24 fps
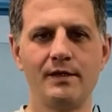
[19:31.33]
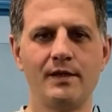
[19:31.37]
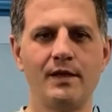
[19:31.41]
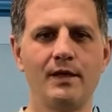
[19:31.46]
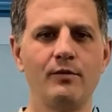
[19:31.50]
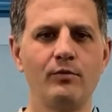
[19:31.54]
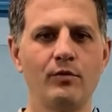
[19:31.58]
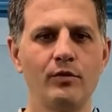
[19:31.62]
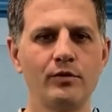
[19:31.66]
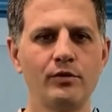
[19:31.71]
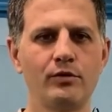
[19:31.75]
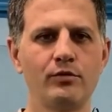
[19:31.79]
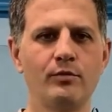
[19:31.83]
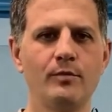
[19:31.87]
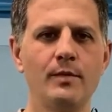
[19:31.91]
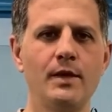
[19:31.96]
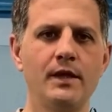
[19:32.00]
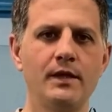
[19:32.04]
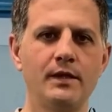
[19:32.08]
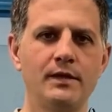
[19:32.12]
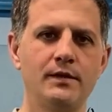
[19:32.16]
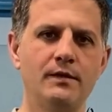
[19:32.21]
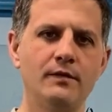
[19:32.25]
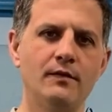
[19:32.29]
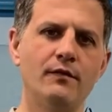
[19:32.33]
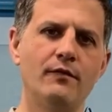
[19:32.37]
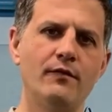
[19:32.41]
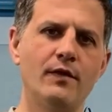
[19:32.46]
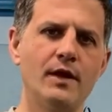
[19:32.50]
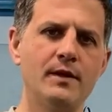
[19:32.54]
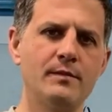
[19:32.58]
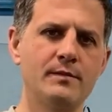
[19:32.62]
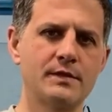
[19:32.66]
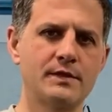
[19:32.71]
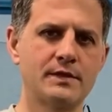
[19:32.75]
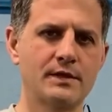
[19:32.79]
They want to make the
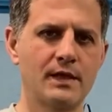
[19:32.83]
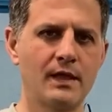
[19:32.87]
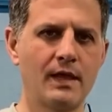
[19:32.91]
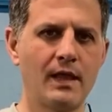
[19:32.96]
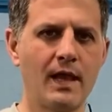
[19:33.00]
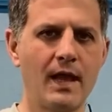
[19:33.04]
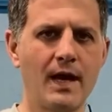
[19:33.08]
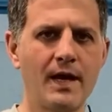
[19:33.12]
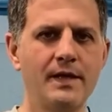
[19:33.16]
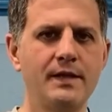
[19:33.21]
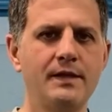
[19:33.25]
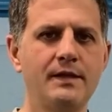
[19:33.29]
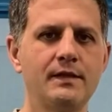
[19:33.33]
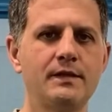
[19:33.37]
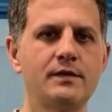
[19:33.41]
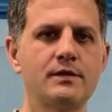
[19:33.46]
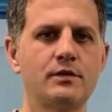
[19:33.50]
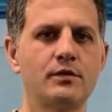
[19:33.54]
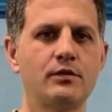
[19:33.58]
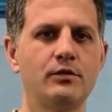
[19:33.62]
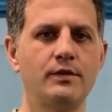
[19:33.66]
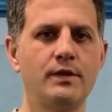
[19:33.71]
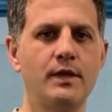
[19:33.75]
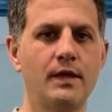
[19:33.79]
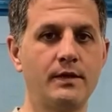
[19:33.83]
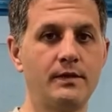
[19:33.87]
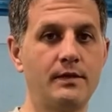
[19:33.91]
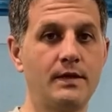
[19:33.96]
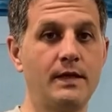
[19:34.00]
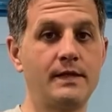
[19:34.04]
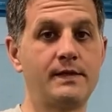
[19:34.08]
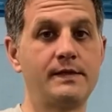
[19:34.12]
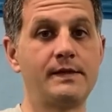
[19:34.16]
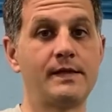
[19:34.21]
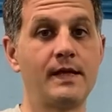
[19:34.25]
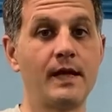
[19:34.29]
frames light so
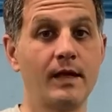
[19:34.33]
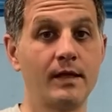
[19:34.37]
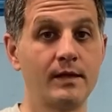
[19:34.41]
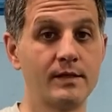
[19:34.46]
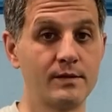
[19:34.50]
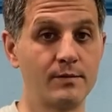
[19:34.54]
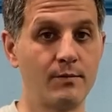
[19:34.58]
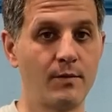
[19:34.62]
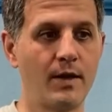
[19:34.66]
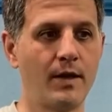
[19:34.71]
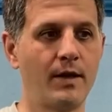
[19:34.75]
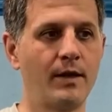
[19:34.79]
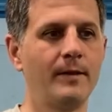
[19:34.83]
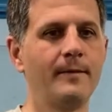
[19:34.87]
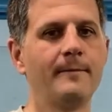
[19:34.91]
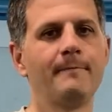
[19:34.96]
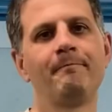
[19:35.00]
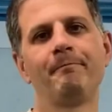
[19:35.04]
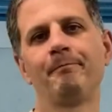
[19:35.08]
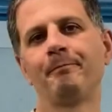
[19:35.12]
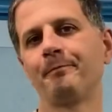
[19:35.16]
that sells well,